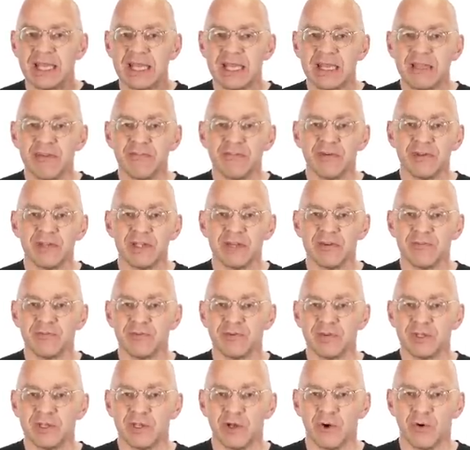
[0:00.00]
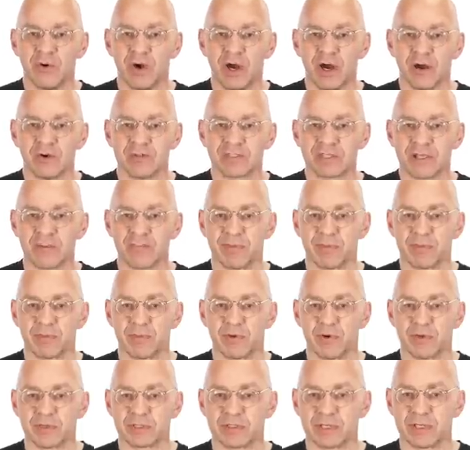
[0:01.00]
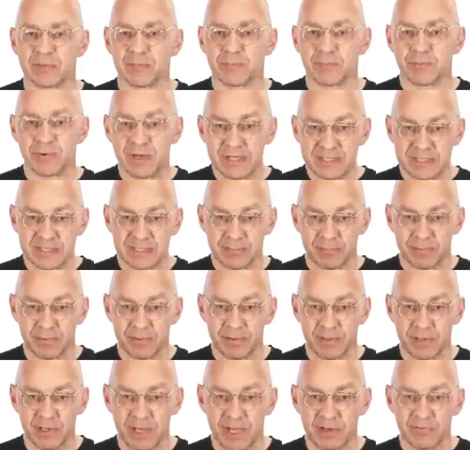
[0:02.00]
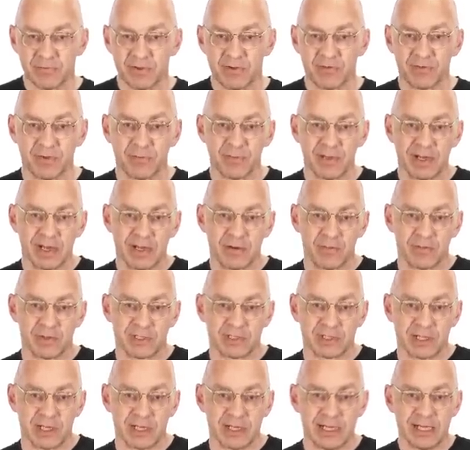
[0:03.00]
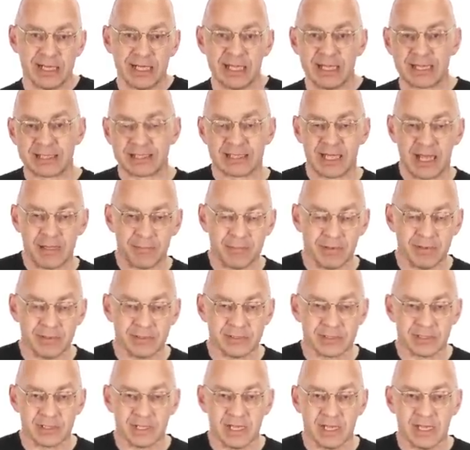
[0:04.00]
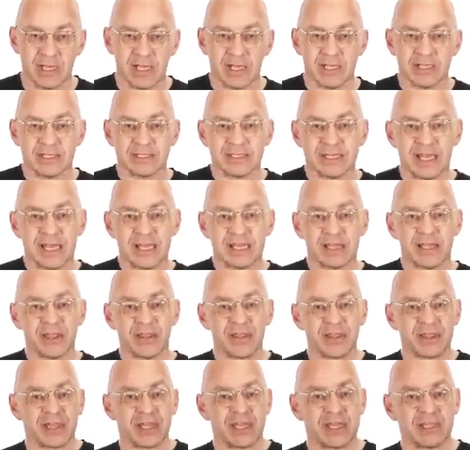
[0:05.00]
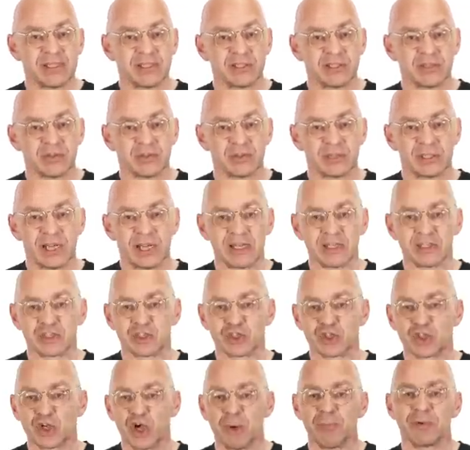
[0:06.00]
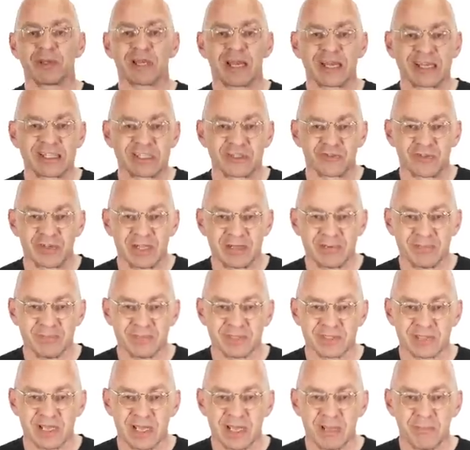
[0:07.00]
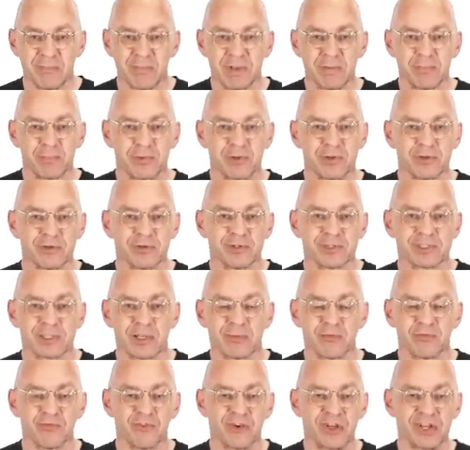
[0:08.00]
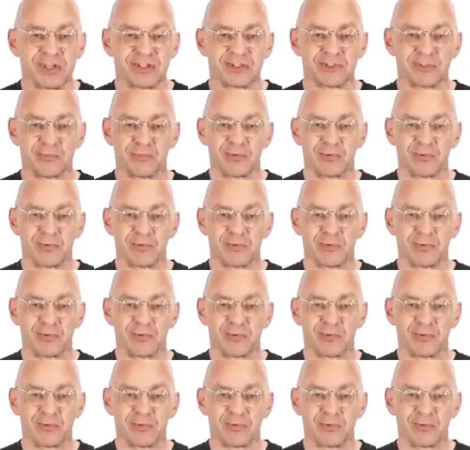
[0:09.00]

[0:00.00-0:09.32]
Even if we know how something works in principle and we're familiar with the little examples, taking things to telescopic extremes may produce some real